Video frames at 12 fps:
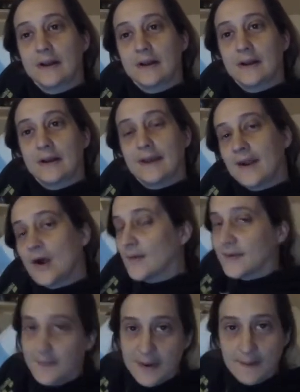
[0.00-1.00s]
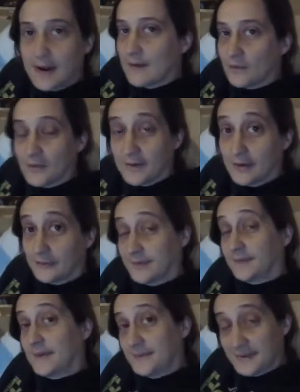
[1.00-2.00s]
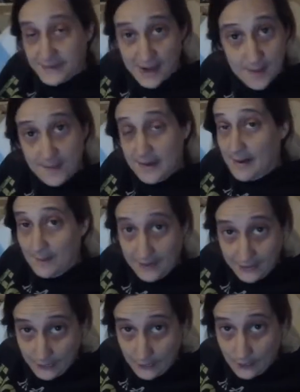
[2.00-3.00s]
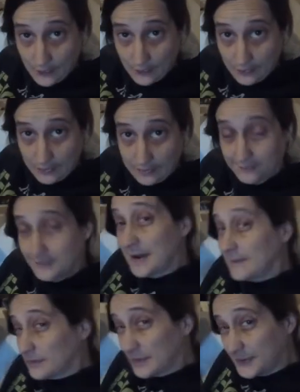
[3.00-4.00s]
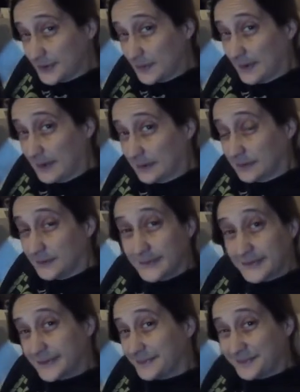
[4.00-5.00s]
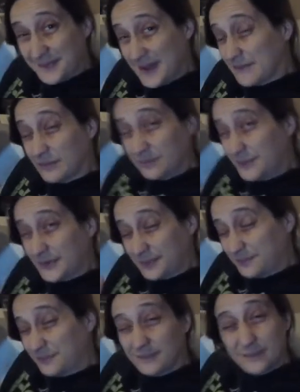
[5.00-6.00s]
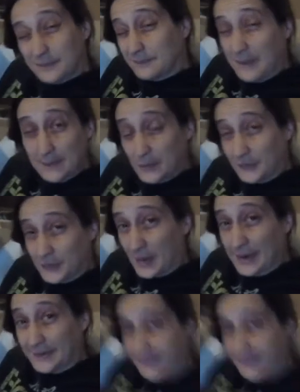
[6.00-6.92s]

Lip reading: it can't always be about everyone else. Sometimes it's got to be about me too. Every once in a while, just maybe once or twice.